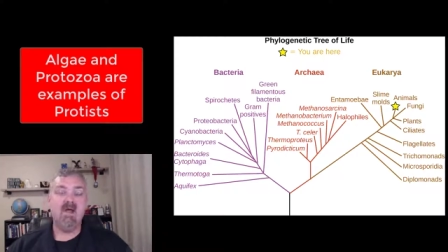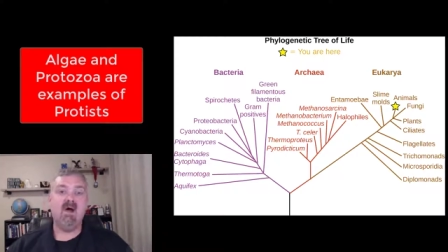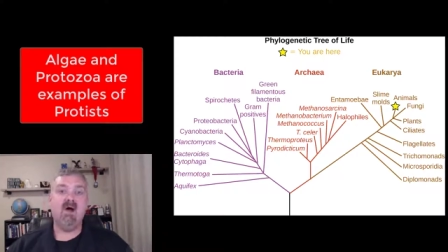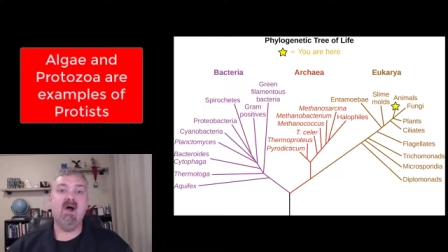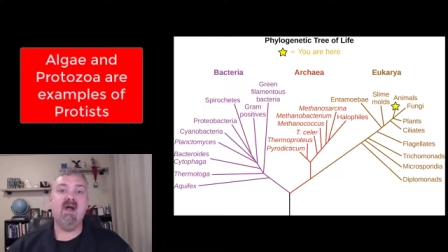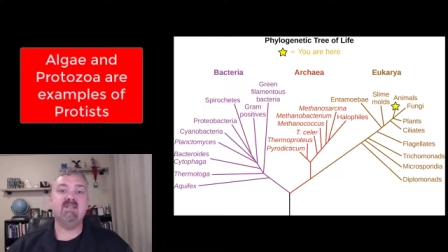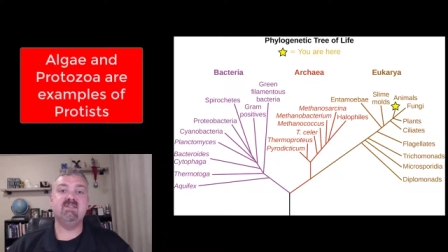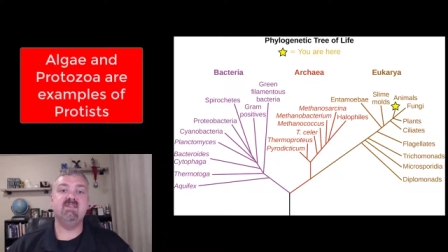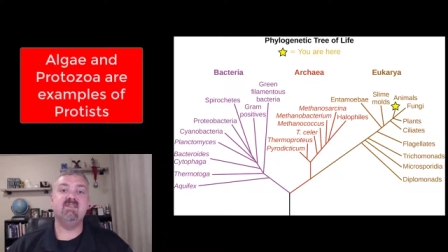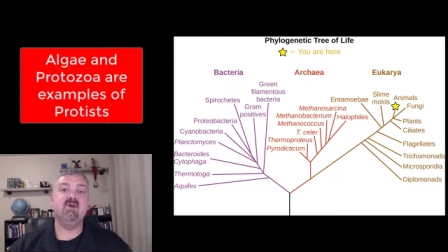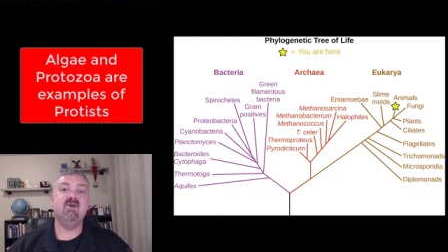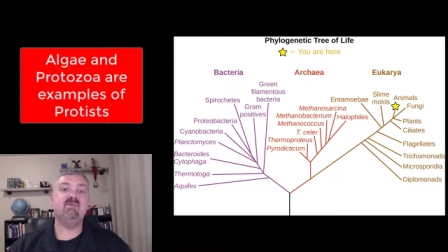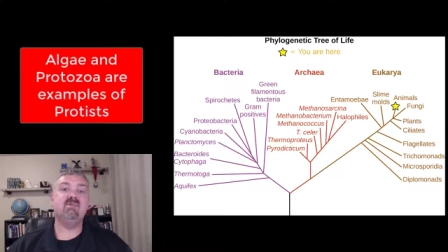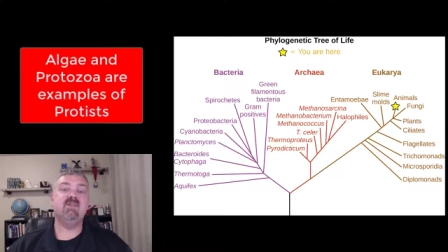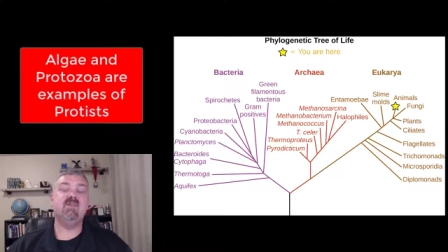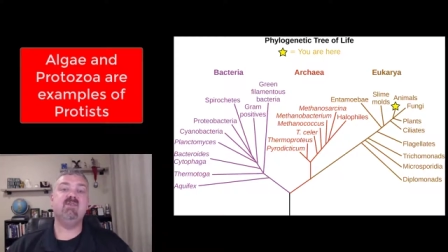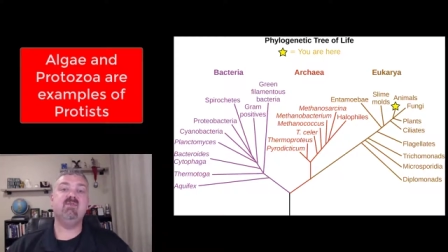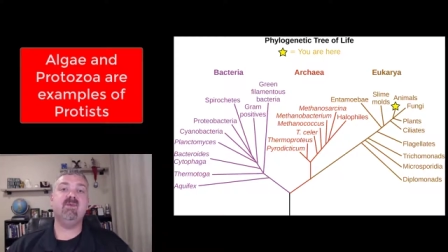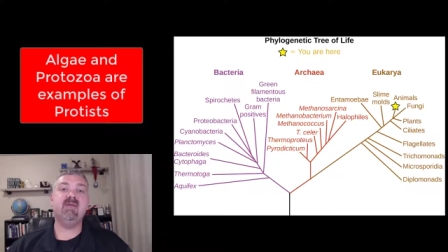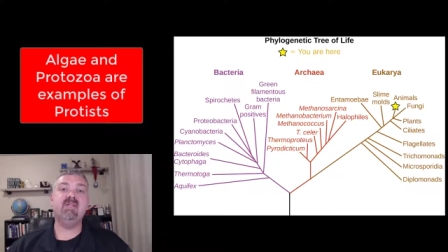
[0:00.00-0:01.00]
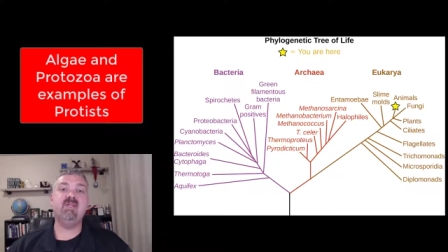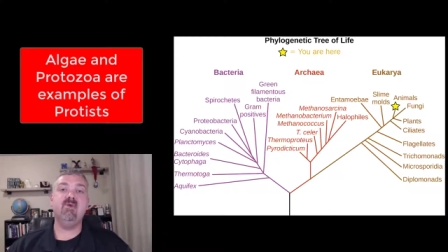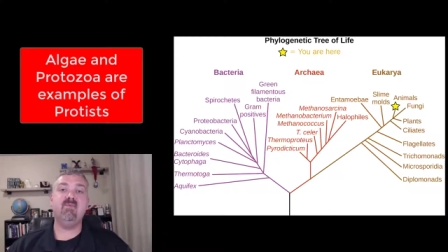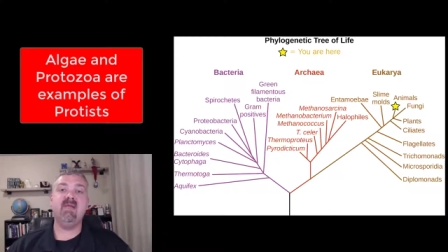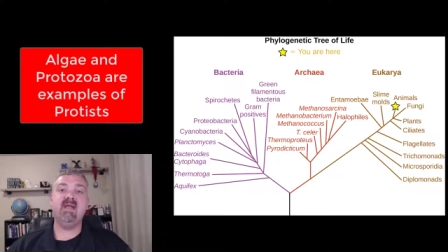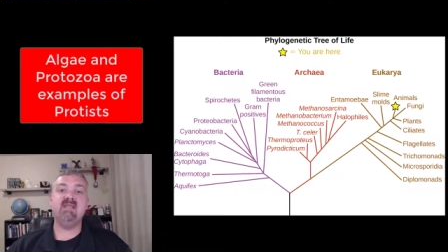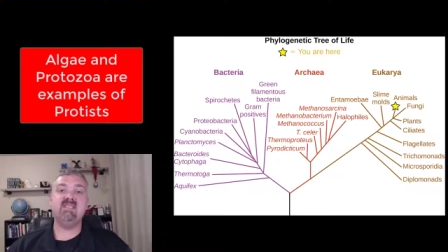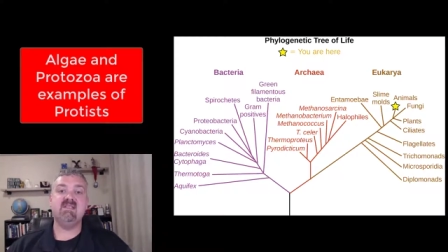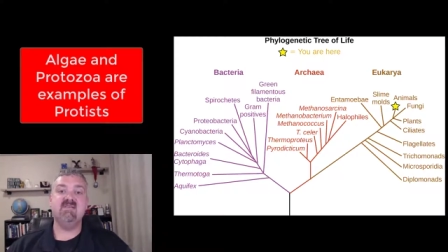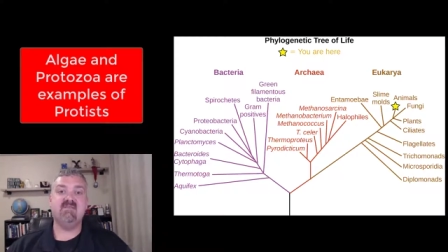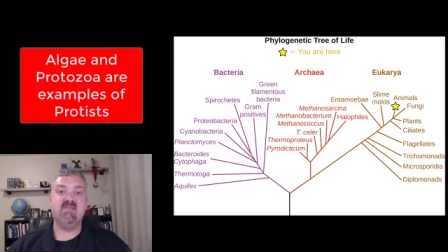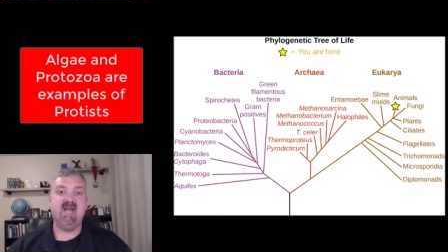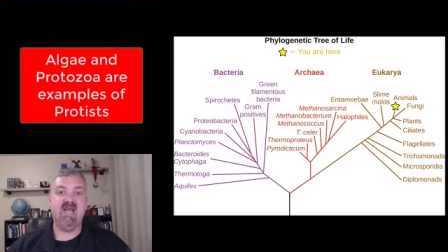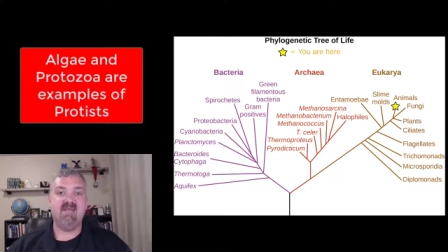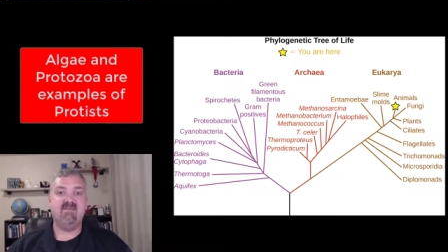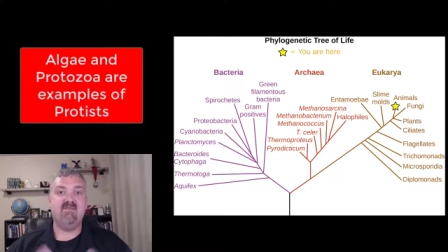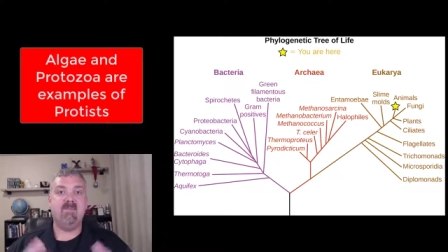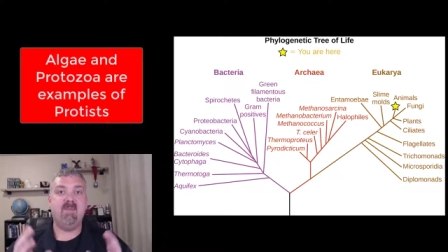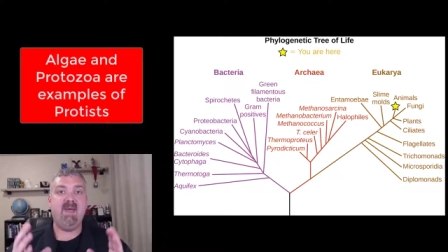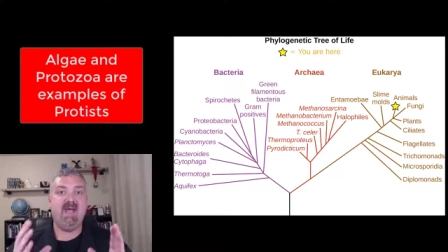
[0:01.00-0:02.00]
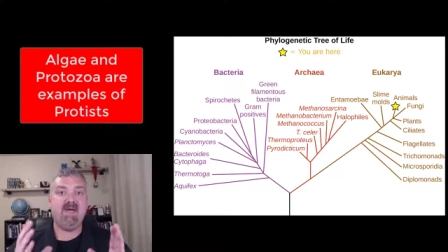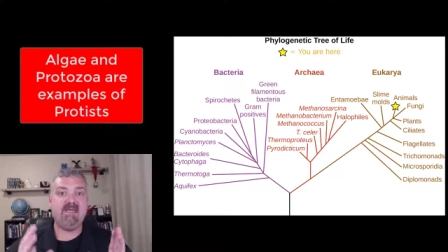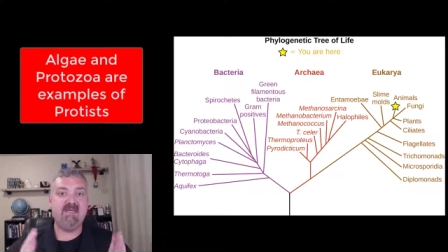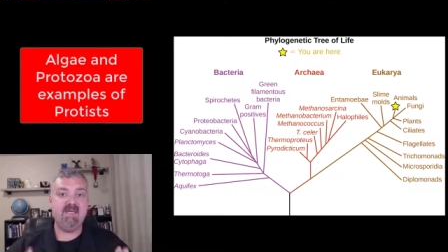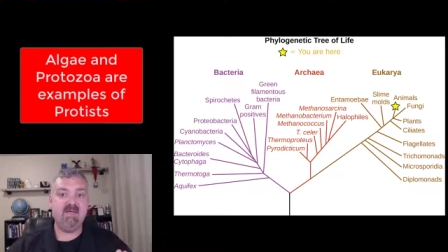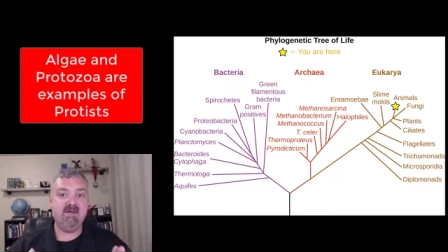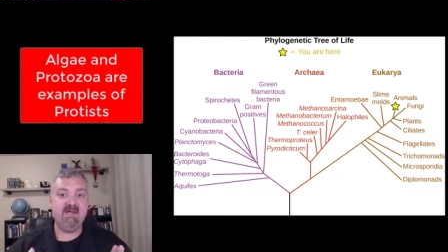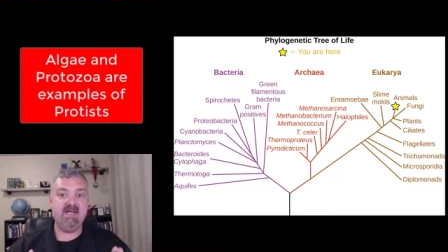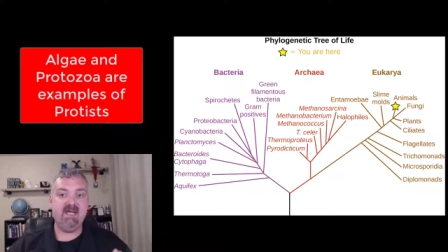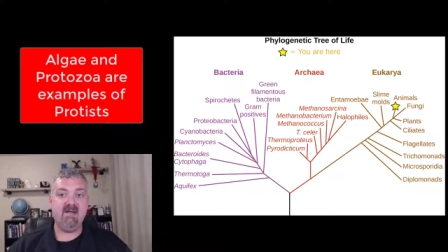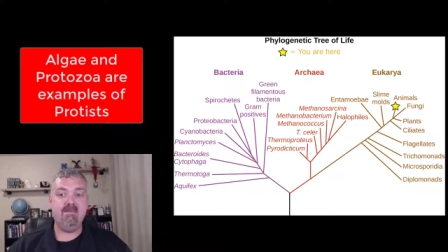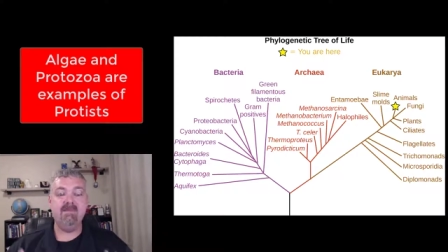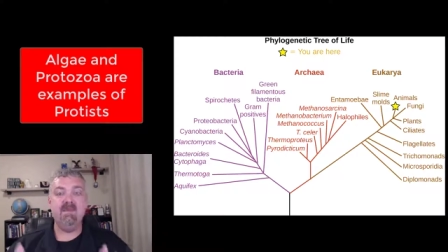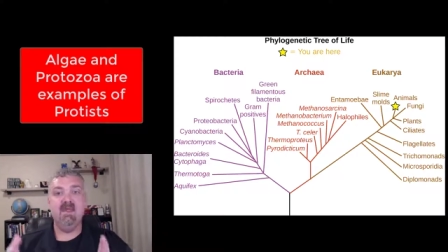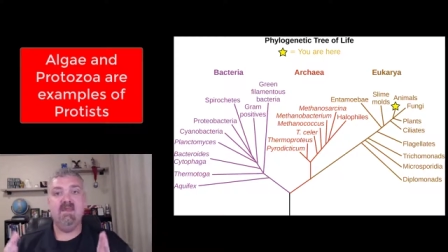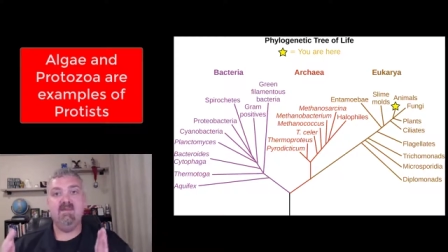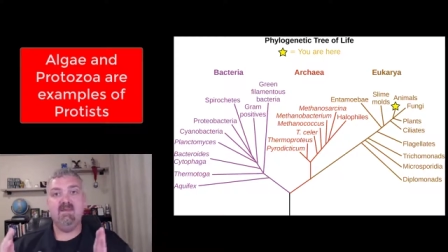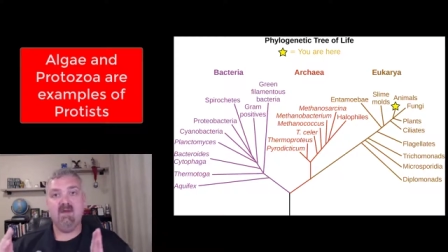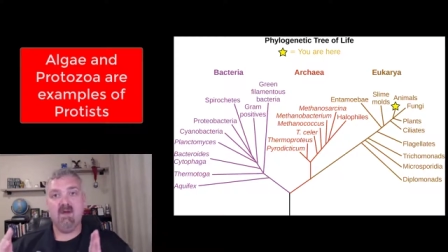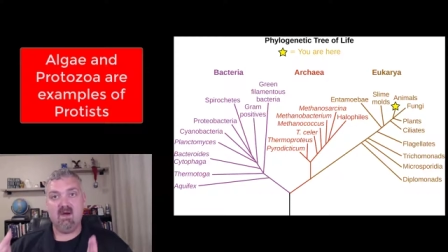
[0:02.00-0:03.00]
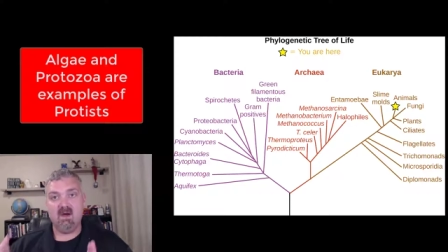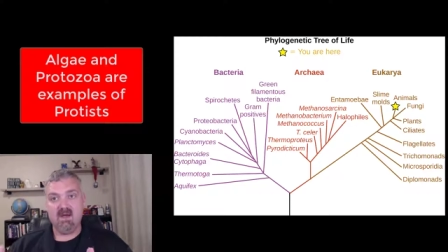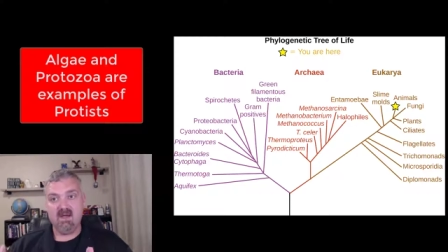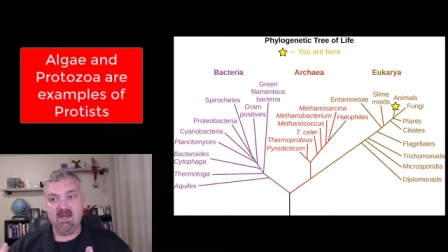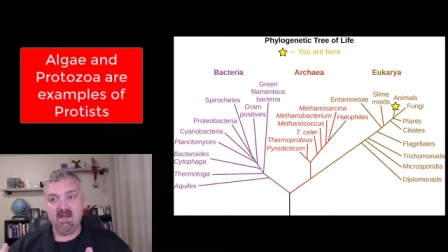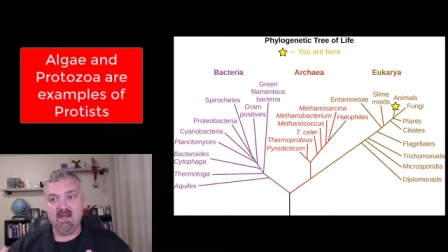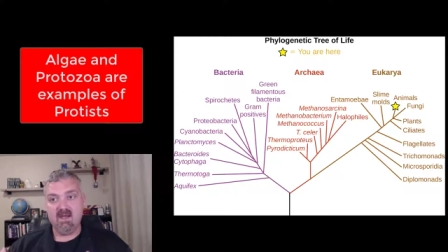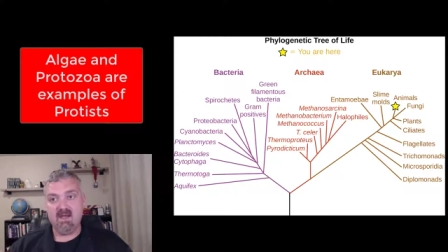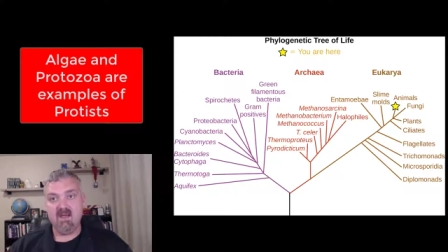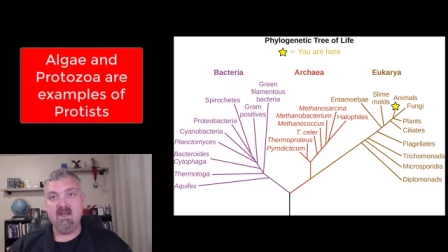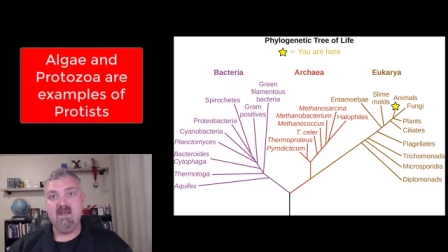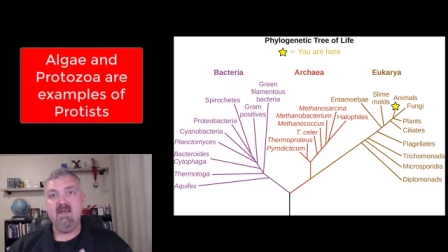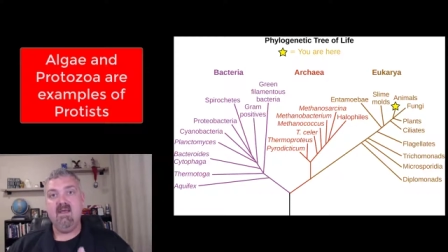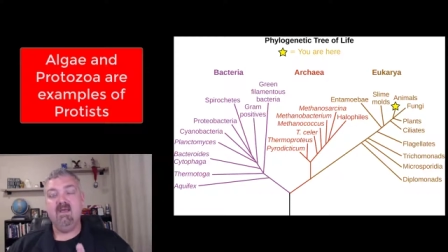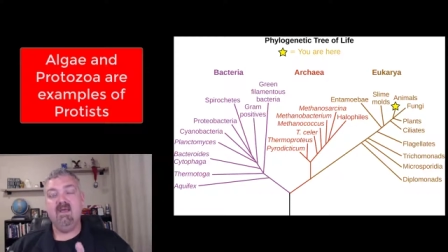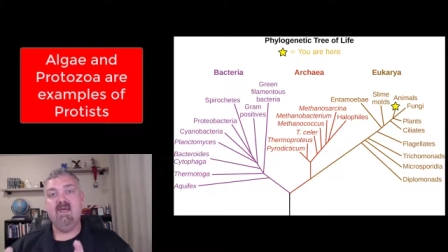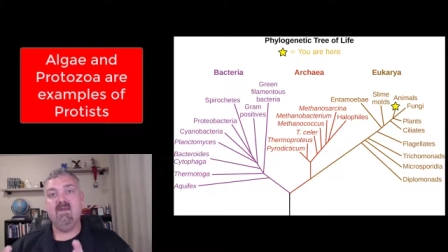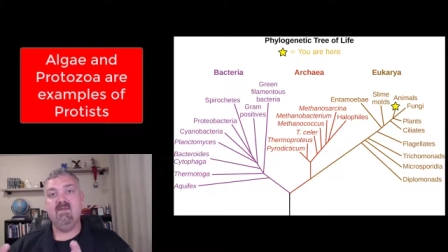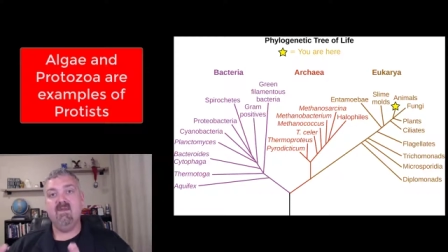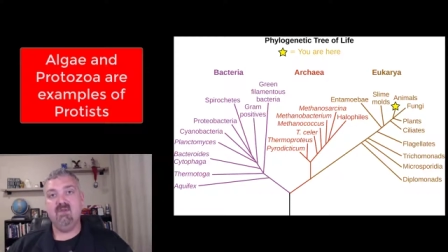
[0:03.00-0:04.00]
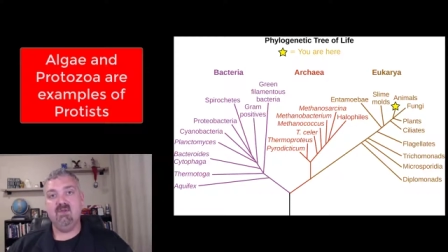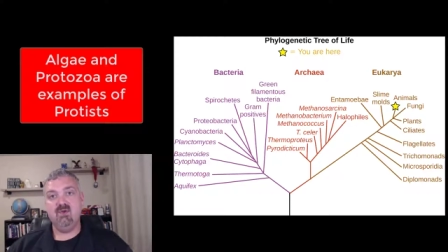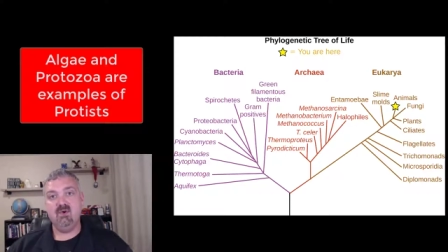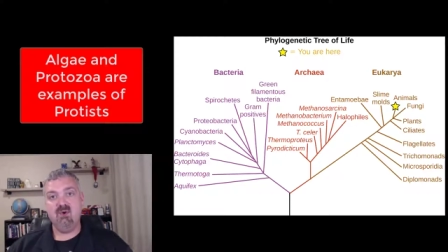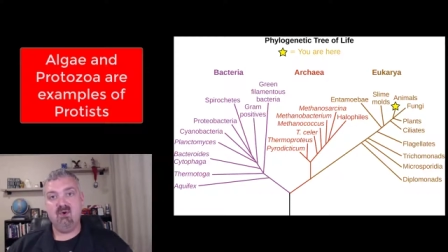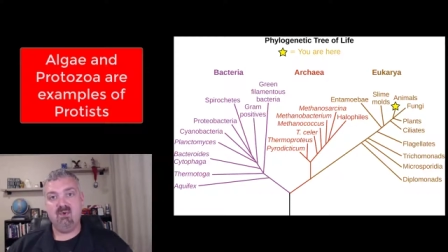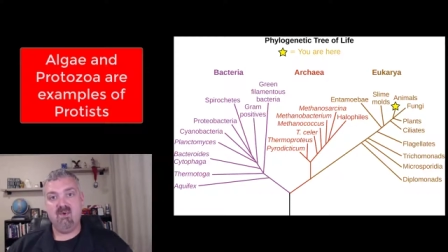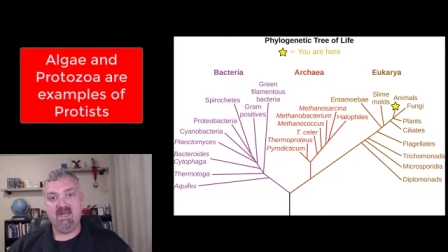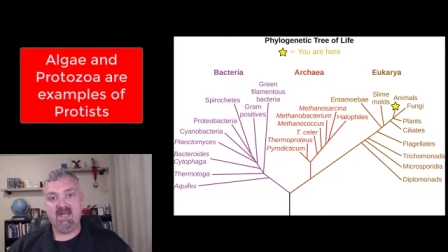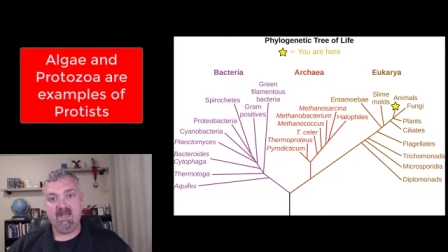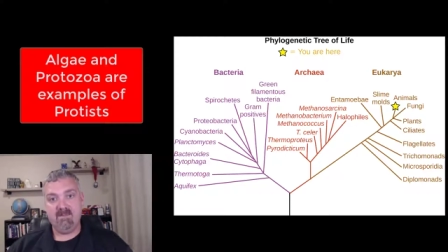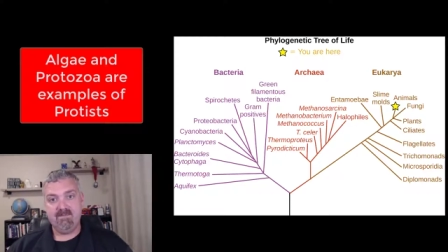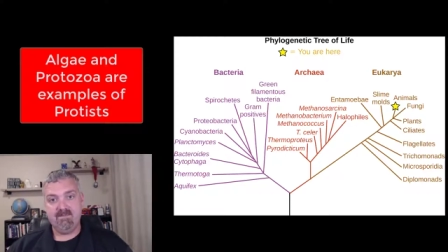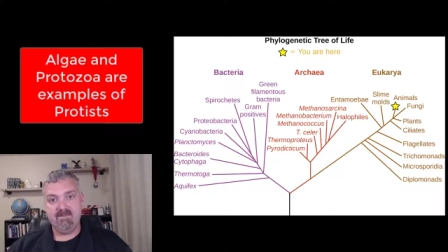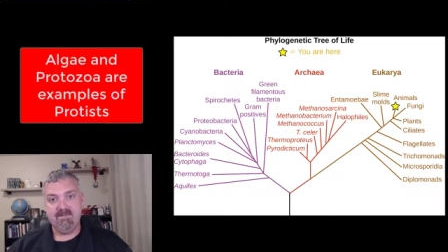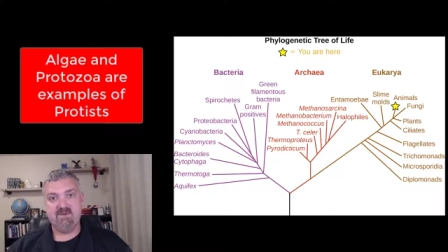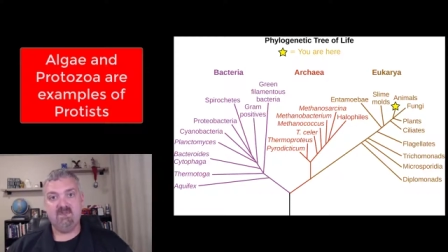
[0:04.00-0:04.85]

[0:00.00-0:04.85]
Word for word: All right, so those are the three domains of life, bacteria, the archaea, and the eukarya.